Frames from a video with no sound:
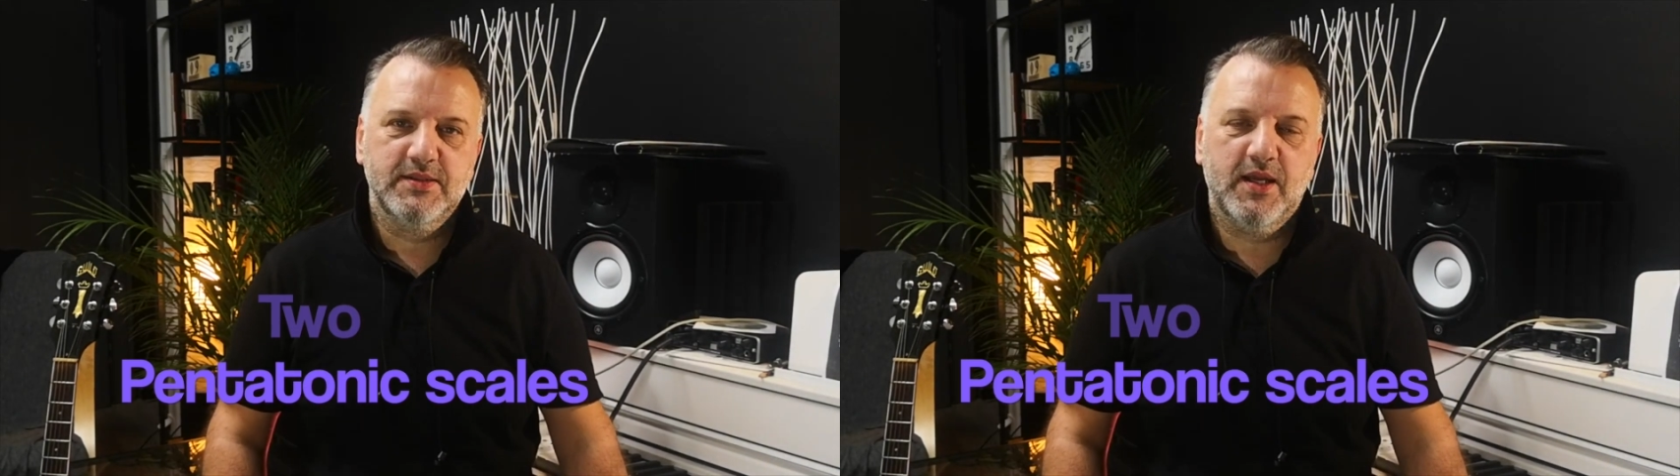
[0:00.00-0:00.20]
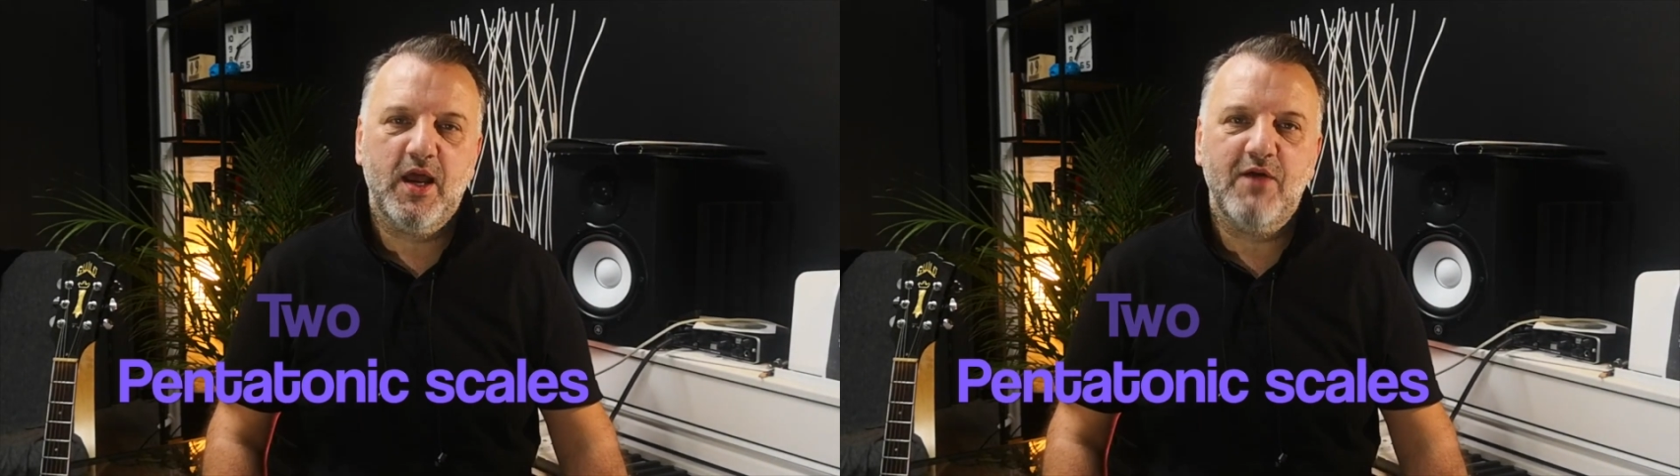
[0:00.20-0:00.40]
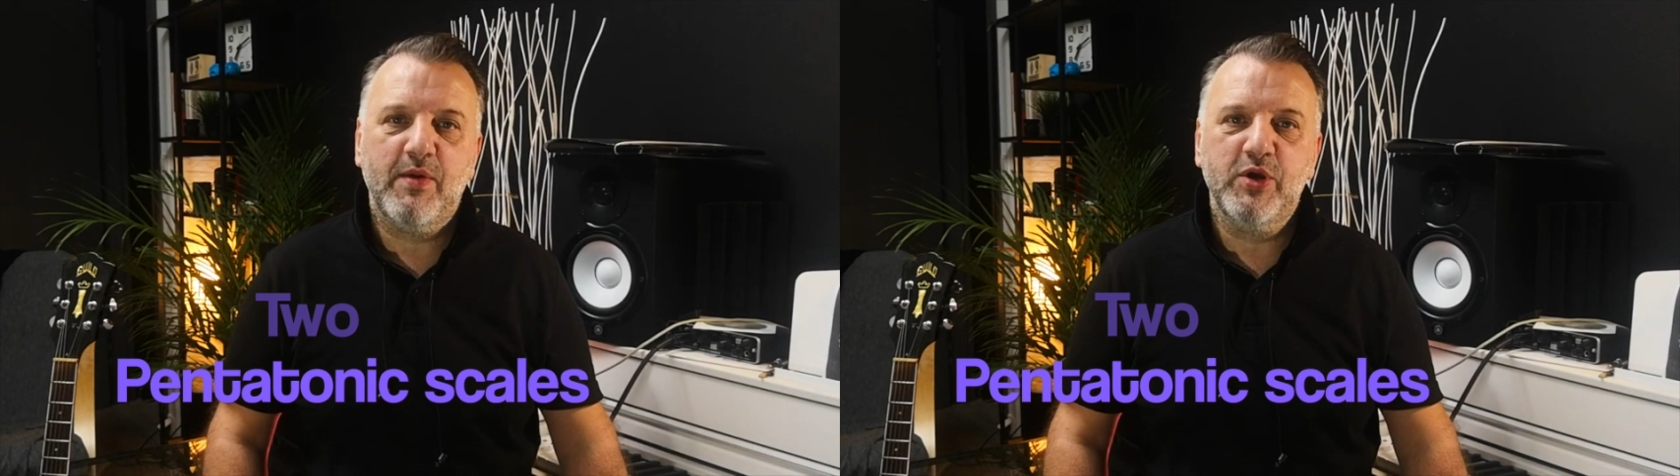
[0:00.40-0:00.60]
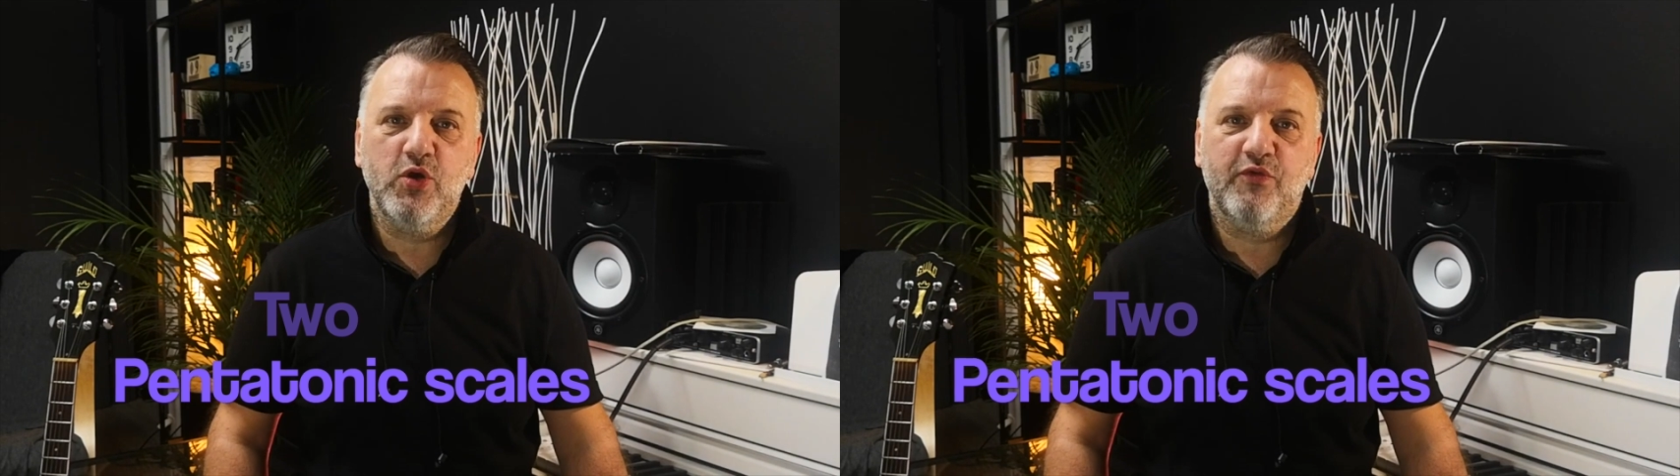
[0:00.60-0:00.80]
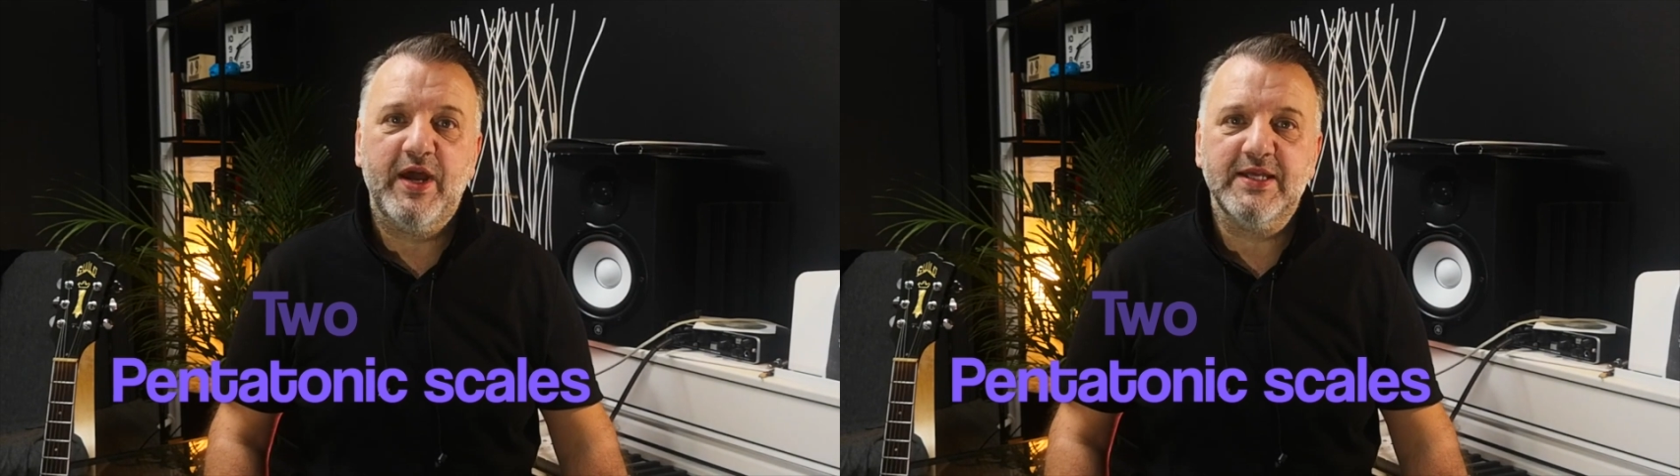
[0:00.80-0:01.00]
two
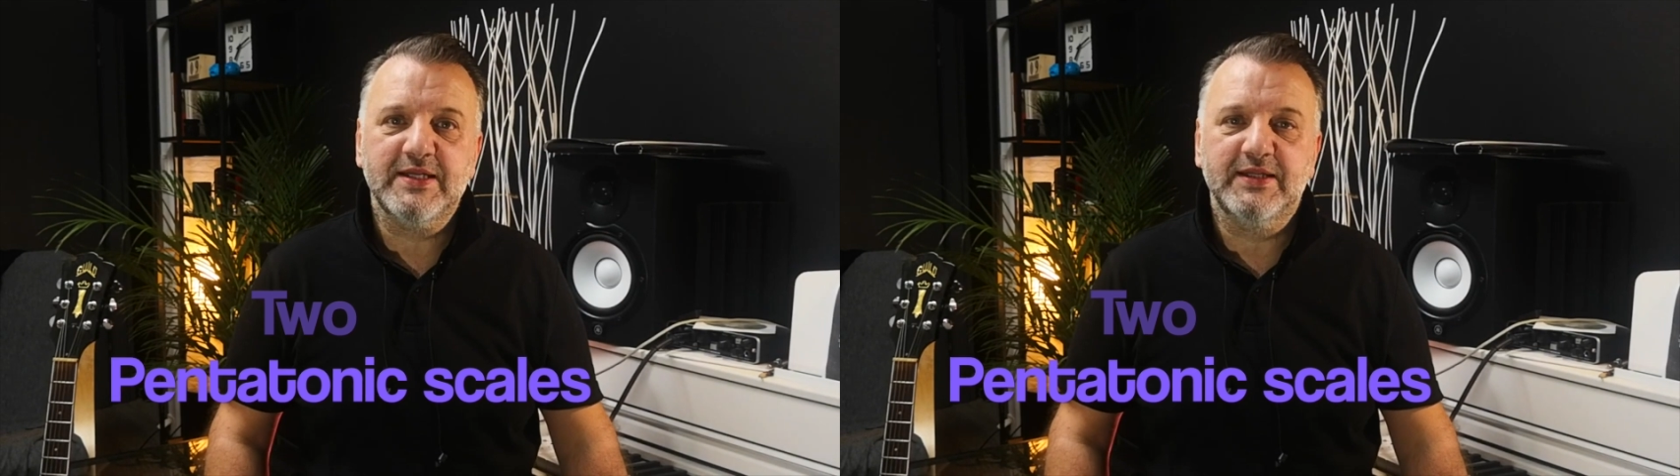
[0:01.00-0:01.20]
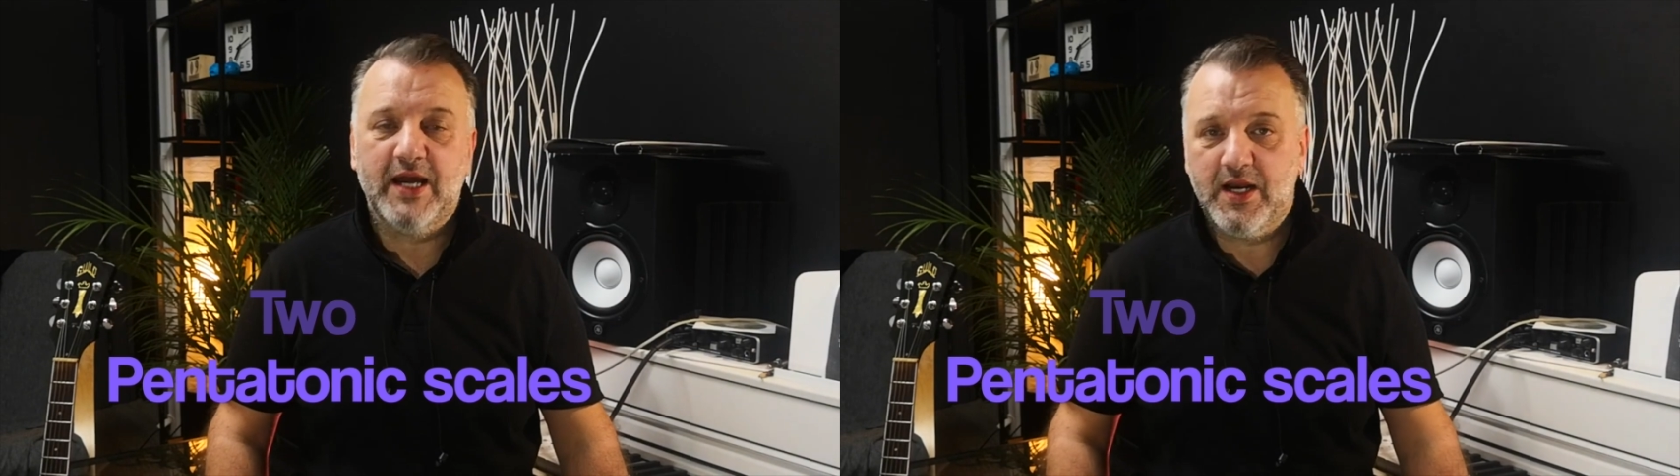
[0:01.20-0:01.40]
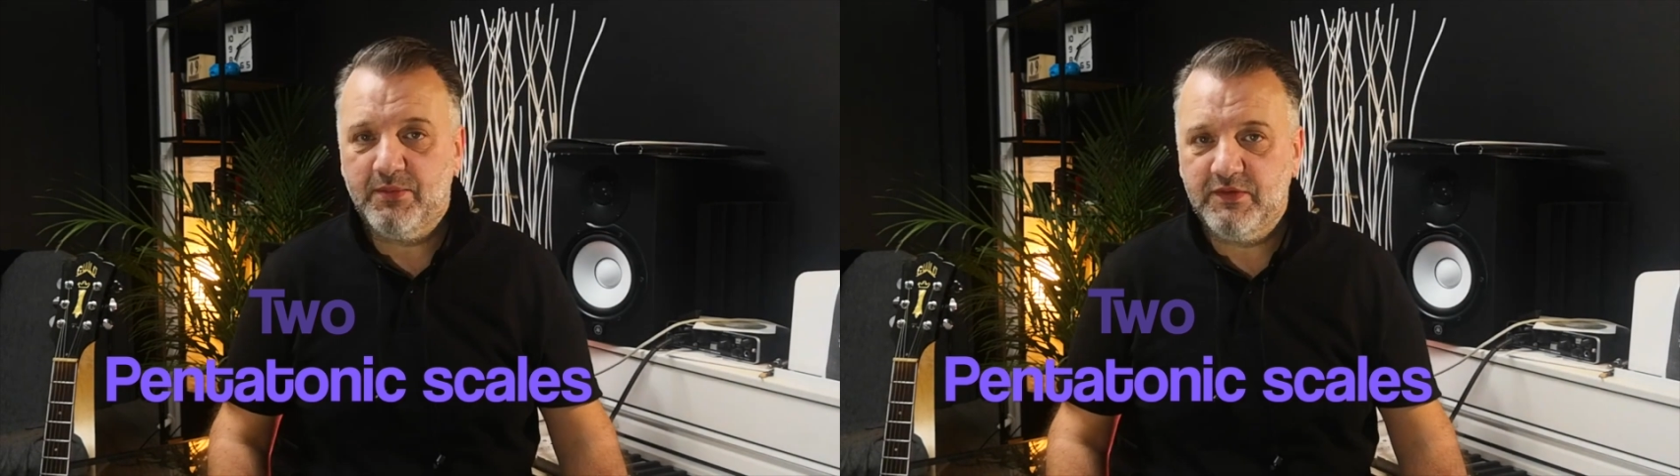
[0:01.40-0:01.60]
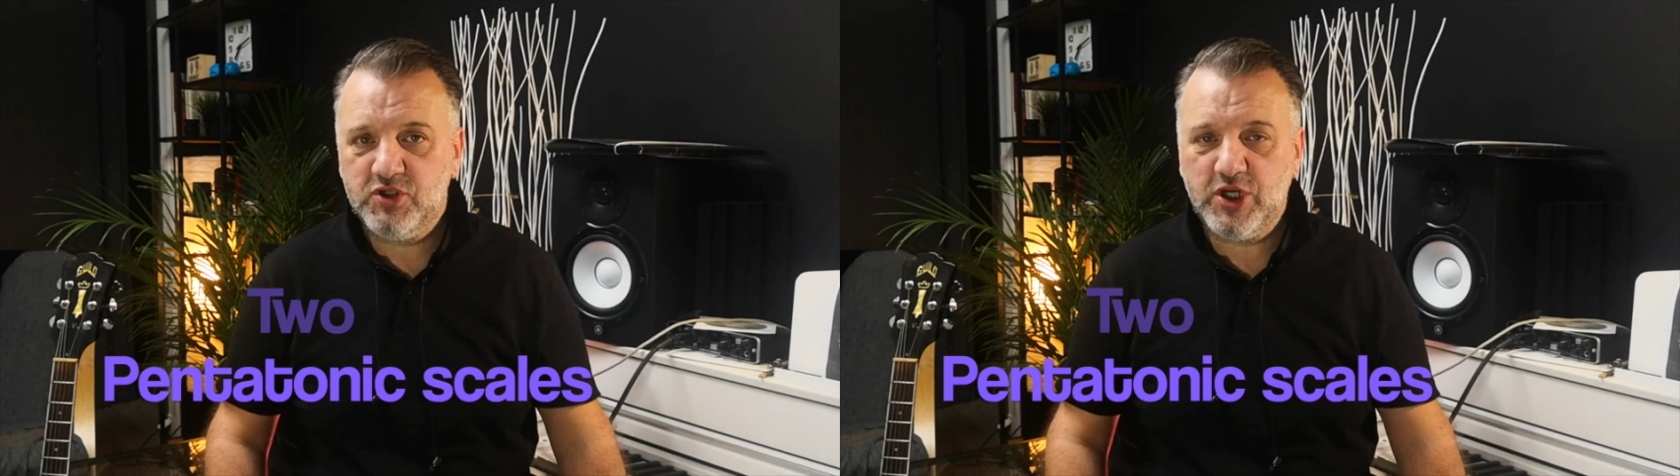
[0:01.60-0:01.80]
pentatonic scales.